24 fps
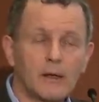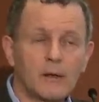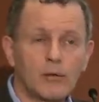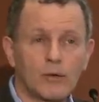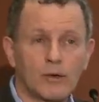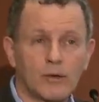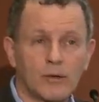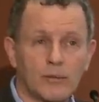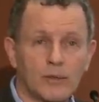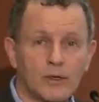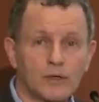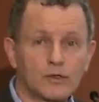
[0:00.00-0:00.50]

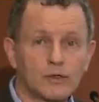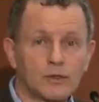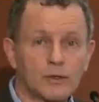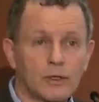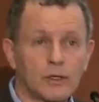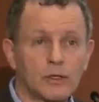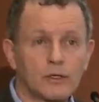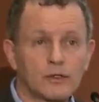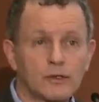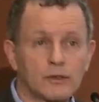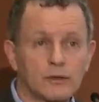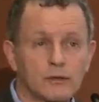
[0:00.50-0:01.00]
with a much
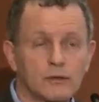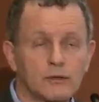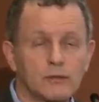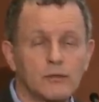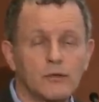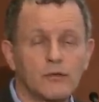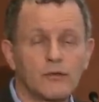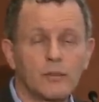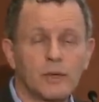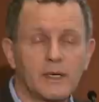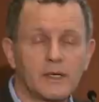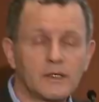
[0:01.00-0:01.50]
larger
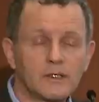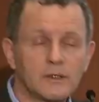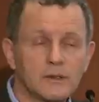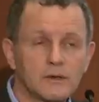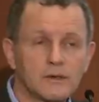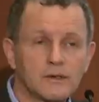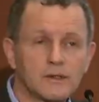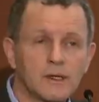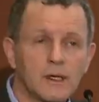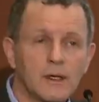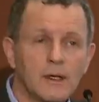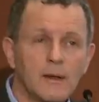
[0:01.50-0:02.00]
group of
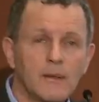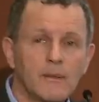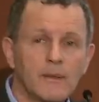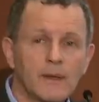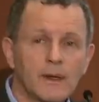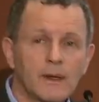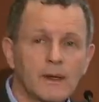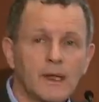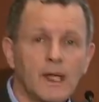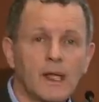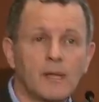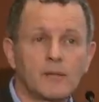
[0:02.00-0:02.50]
patients,
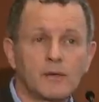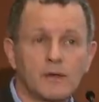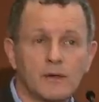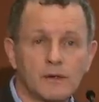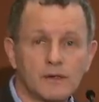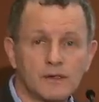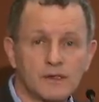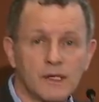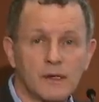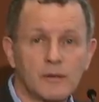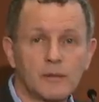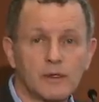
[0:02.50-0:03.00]
came to
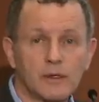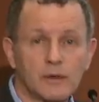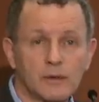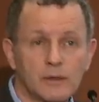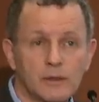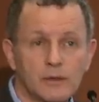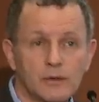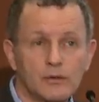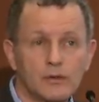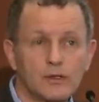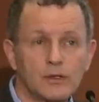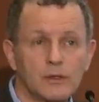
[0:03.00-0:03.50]
the same
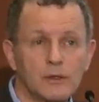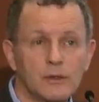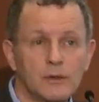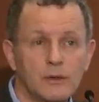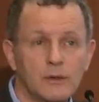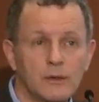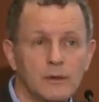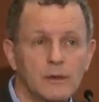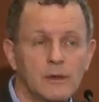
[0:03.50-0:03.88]
conclusion,